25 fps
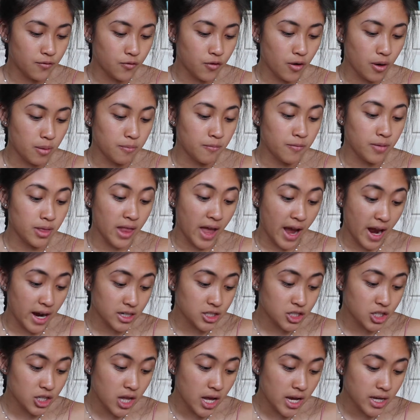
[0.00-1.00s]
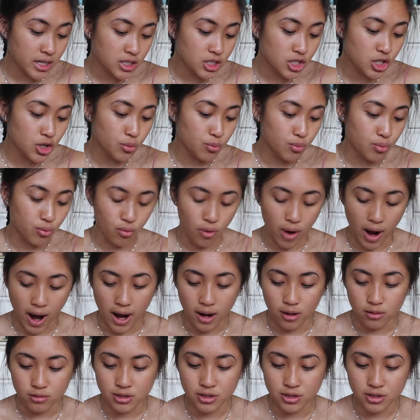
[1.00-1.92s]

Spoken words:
from lash line to brow.